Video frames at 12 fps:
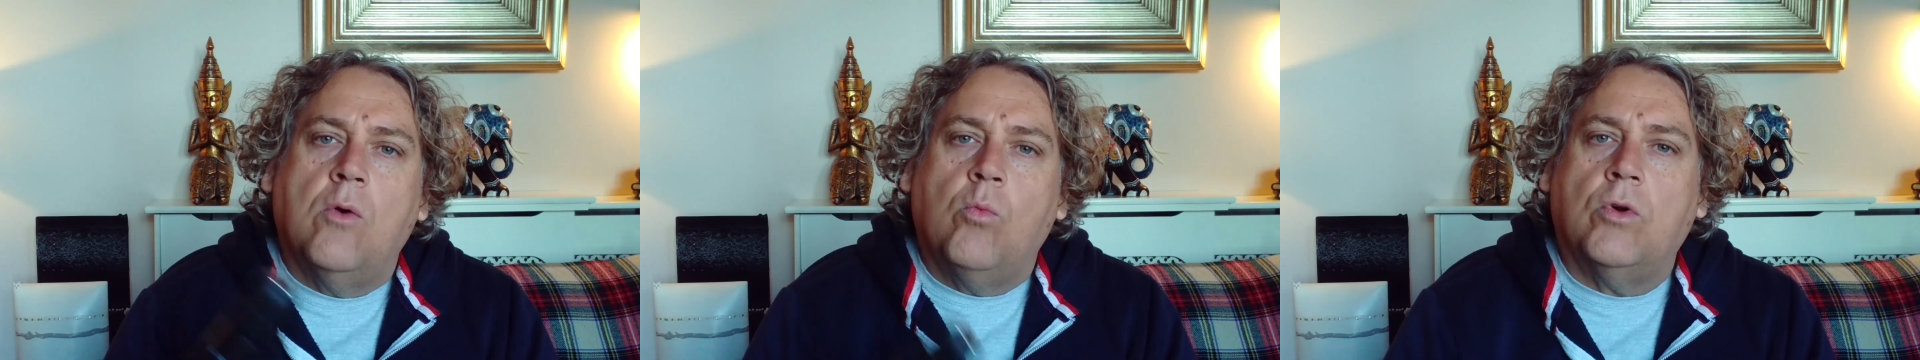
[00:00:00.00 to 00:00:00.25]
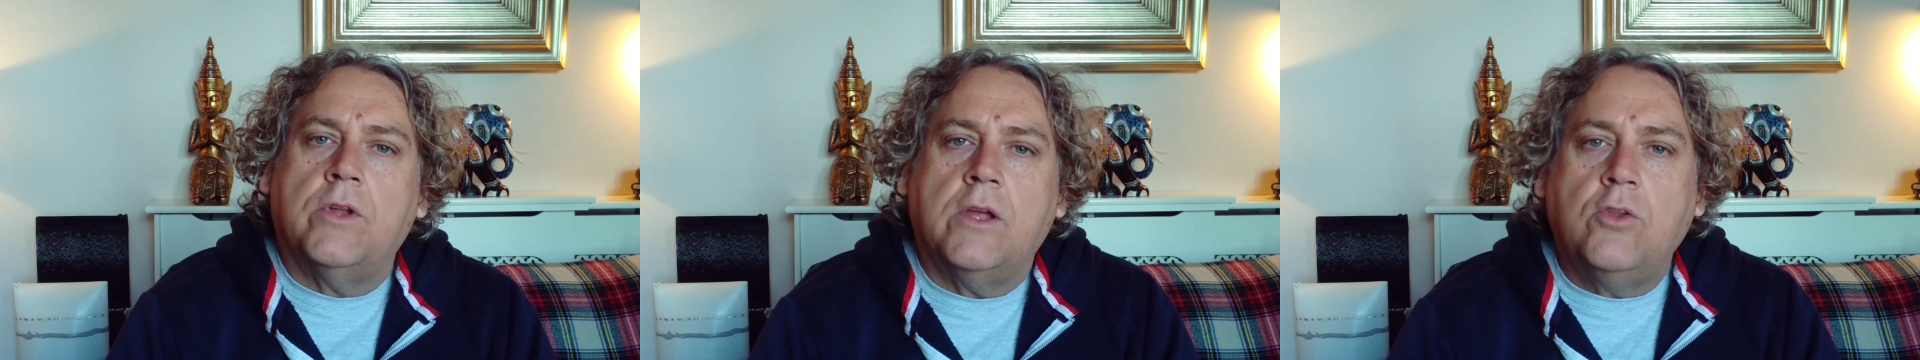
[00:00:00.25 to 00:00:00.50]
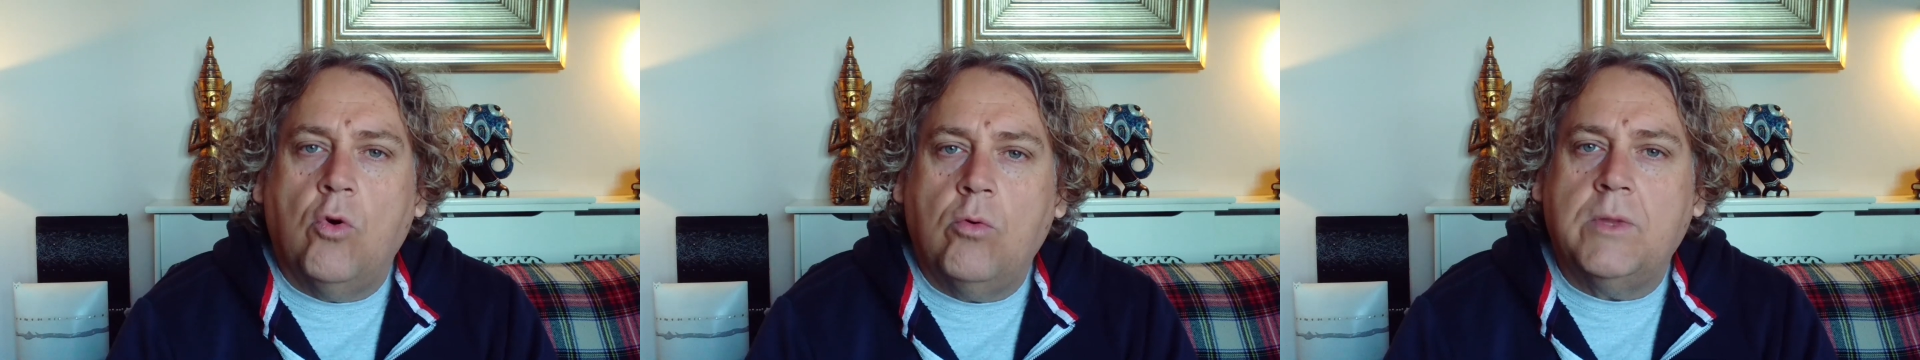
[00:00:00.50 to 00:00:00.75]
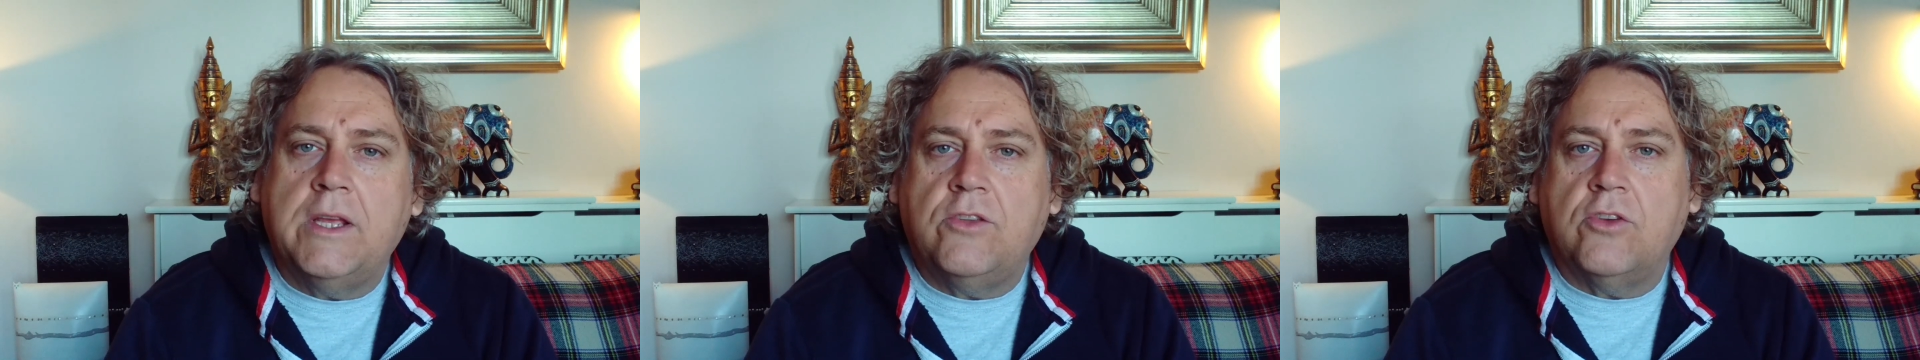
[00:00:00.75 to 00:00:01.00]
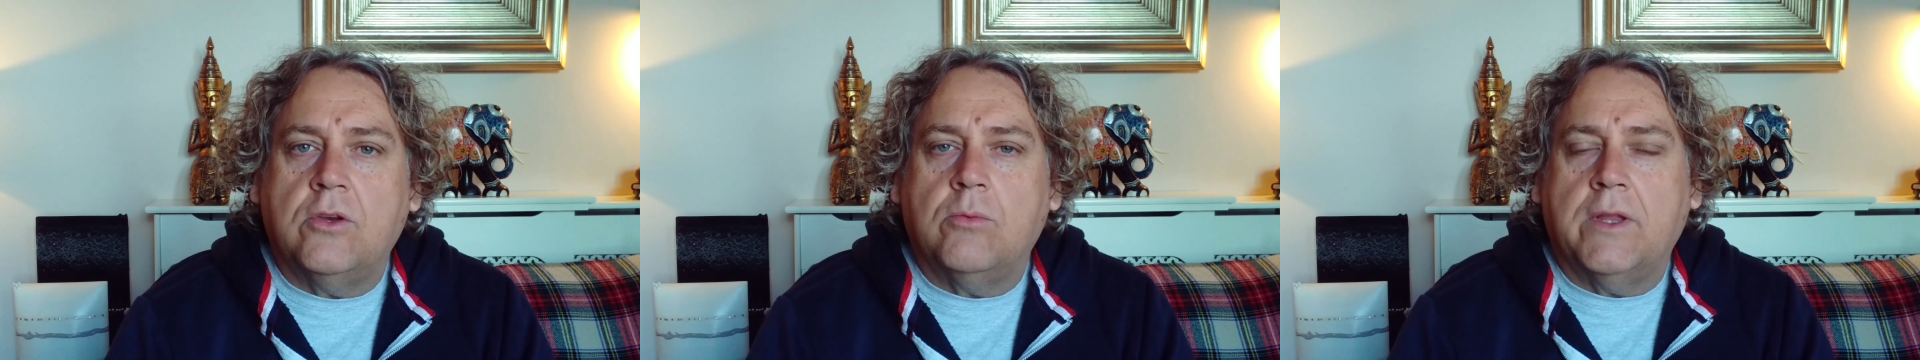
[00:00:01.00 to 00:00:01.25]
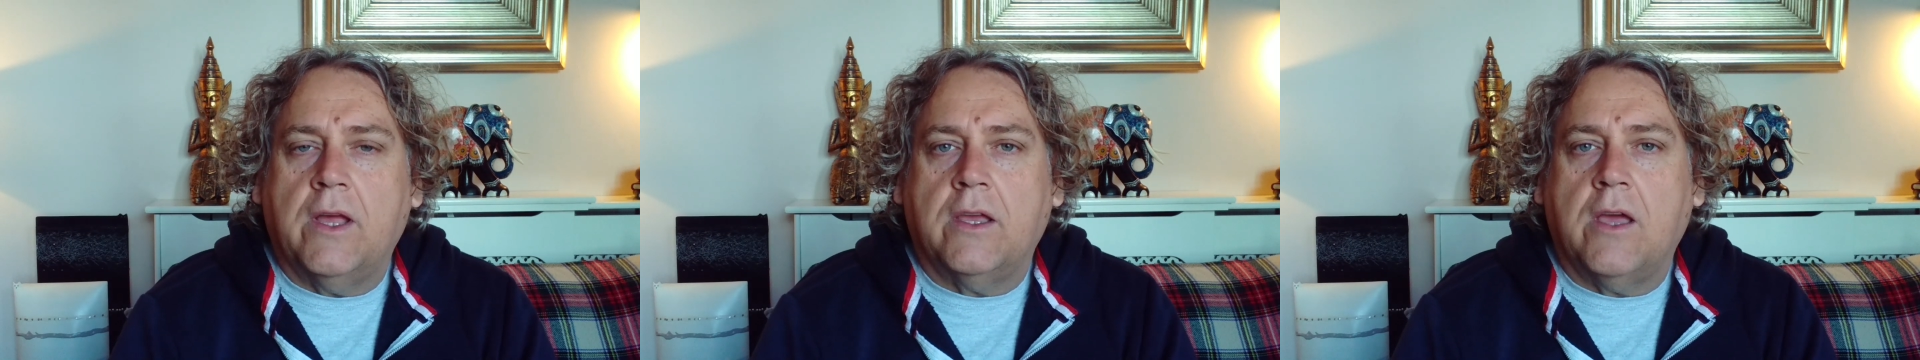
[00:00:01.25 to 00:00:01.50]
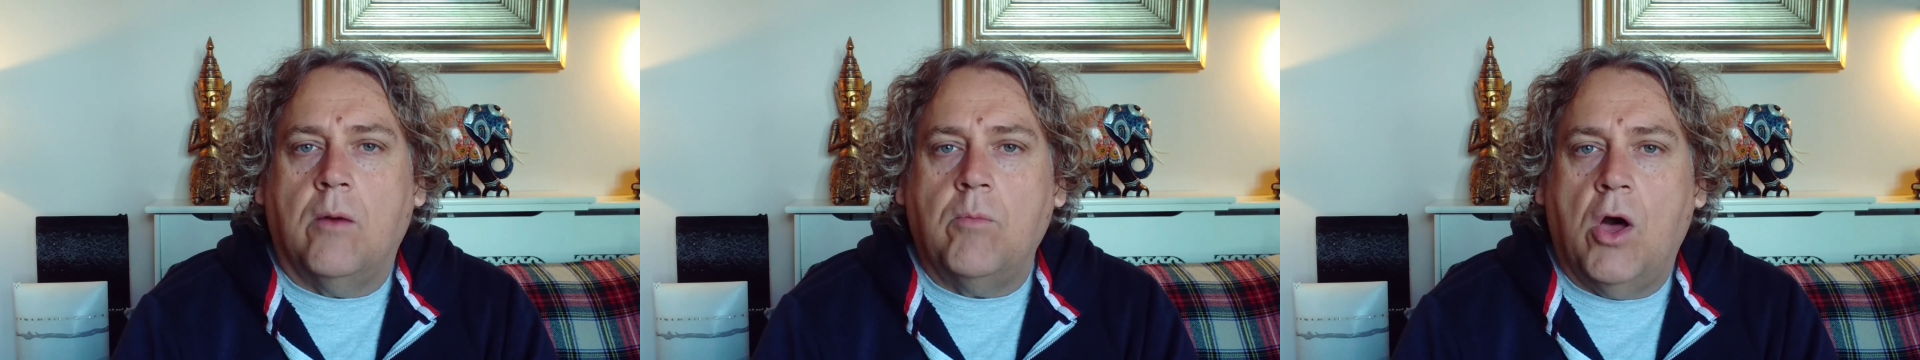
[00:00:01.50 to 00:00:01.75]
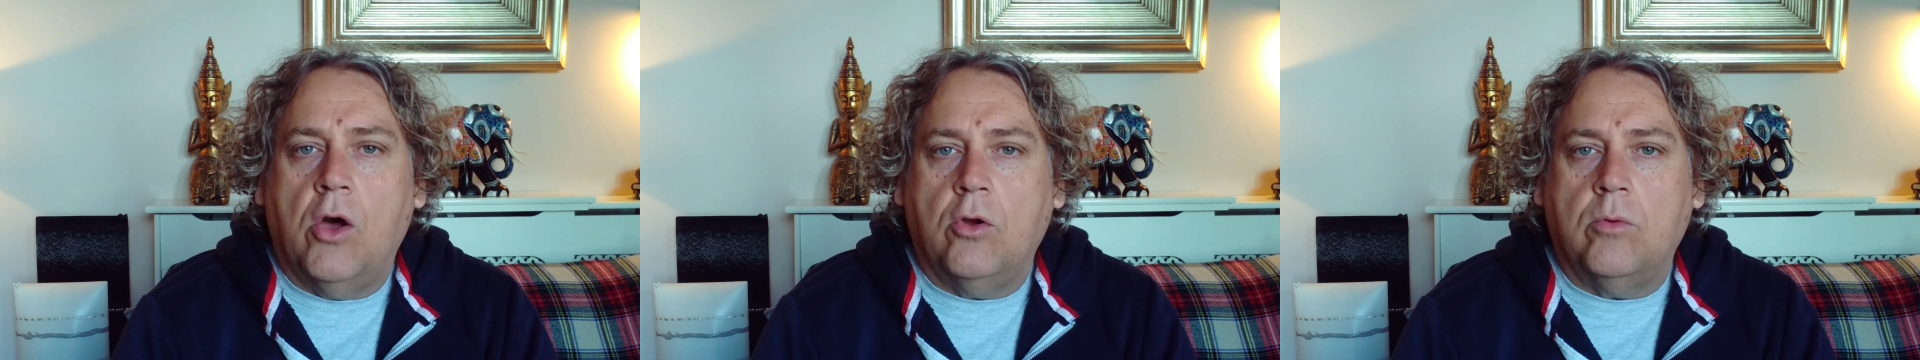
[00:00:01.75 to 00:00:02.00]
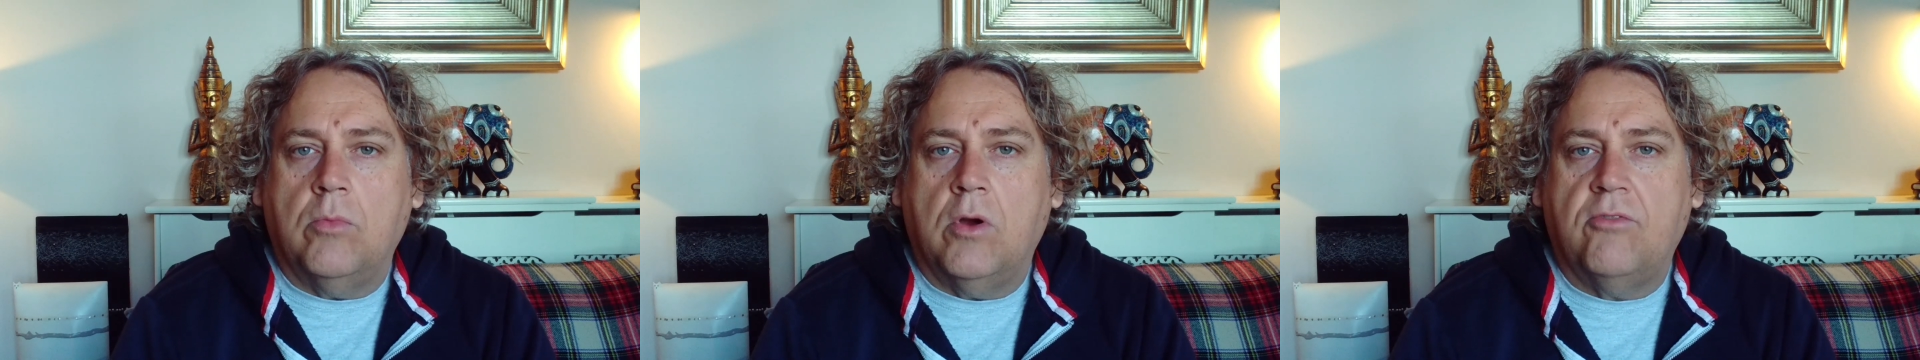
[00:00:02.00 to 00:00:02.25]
What I normally do when I come home